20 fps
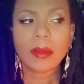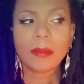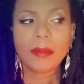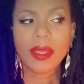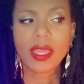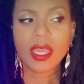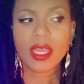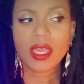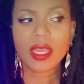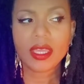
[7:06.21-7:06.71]

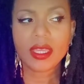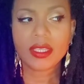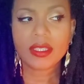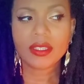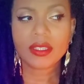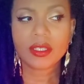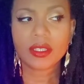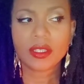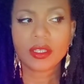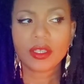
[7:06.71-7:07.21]

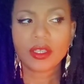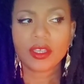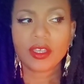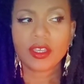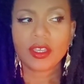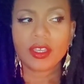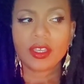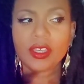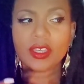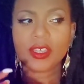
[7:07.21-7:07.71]
Because
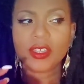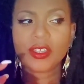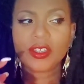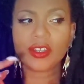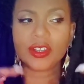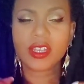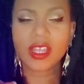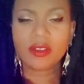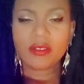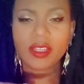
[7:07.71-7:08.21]

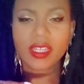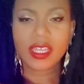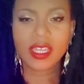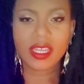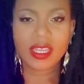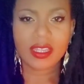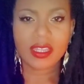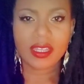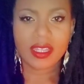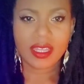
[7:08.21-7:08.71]
you're not only
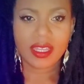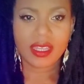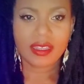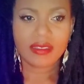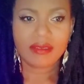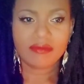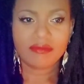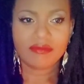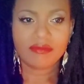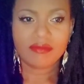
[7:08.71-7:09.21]

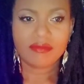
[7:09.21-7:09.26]
healing,